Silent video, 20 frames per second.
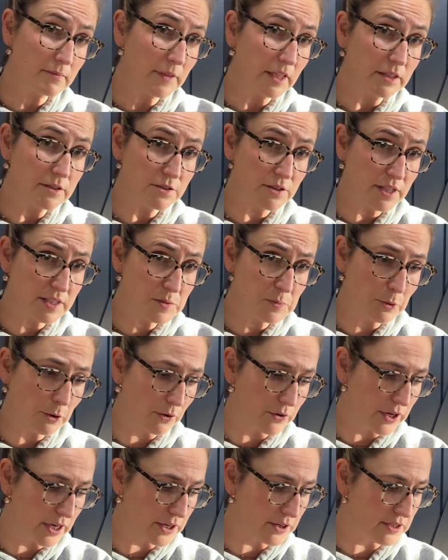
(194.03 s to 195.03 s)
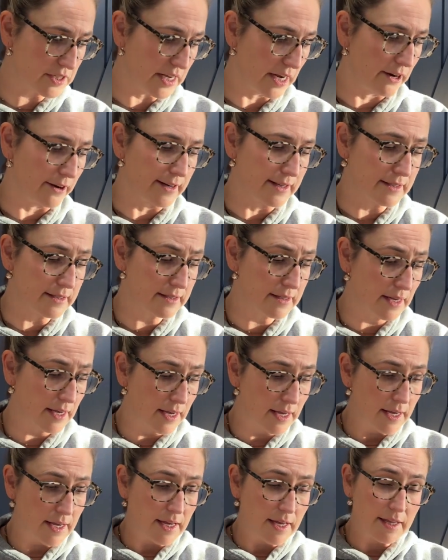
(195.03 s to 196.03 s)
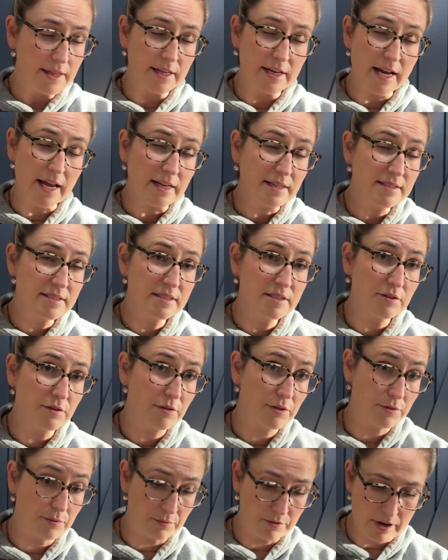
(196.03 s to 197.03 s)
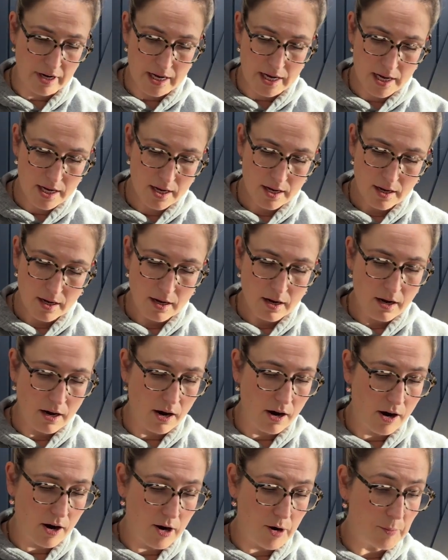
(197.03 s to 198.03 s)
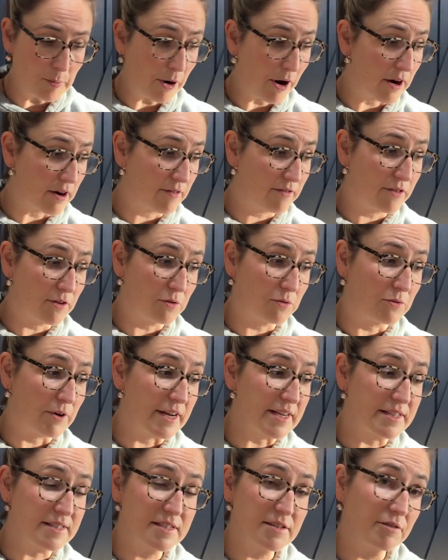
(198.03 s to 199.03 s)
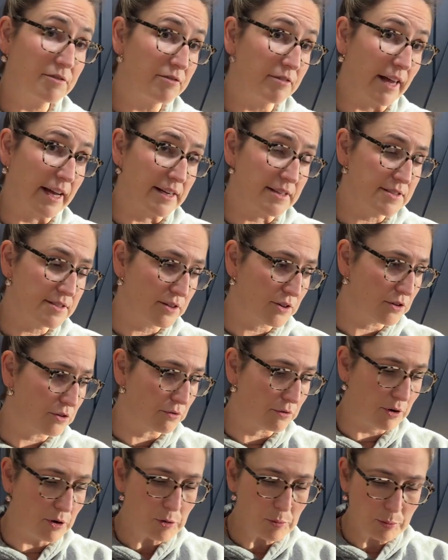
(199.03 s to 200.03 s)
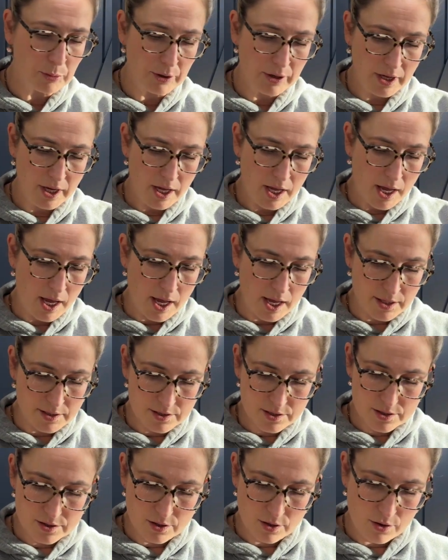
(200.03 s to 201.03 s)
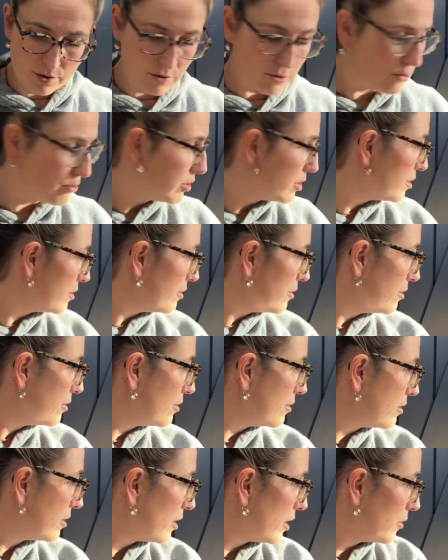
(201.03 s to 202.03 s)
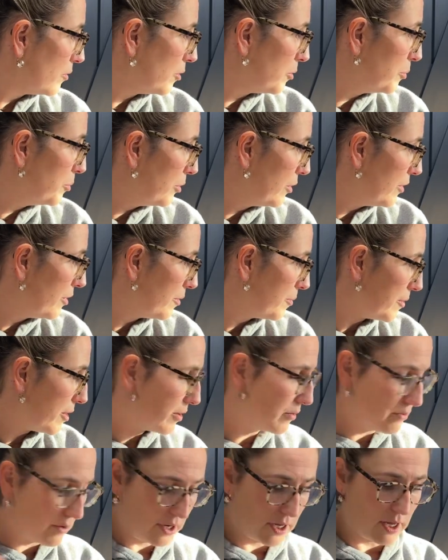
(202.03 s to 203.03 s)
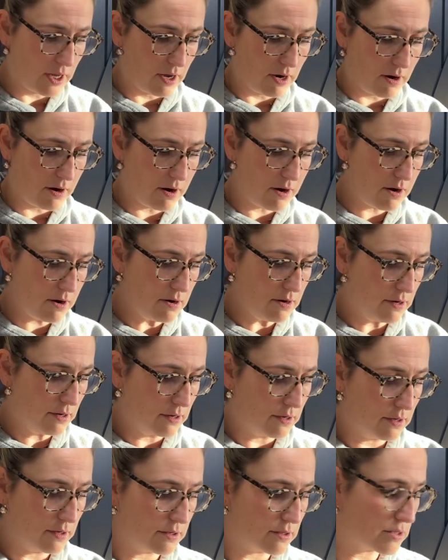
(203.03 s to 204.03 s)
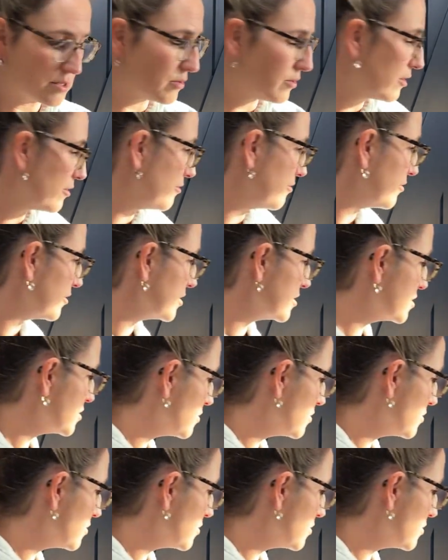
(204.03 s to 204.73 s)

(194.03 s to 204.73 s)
So that's Pronator Teres. The next 3 are part of the wrist flexor group, and so I will put them out here. So our first